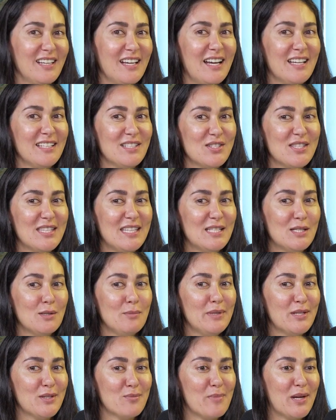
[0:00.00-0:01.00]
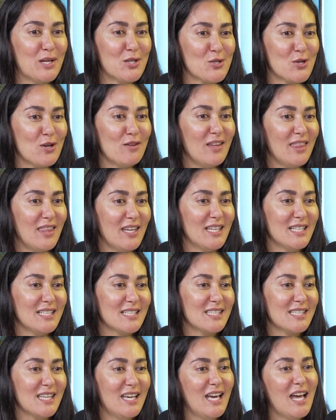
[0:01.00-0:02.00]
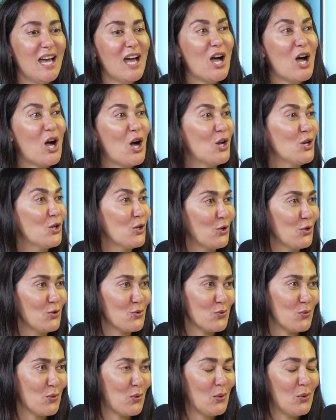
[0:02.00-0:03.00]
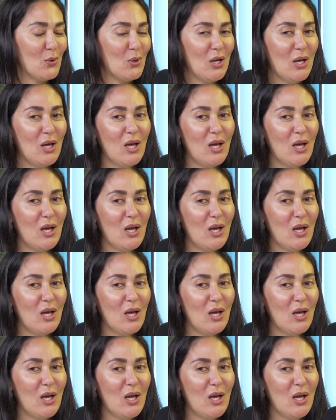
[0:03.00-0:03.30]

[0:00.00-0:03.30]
I just need to make sure everything is under control.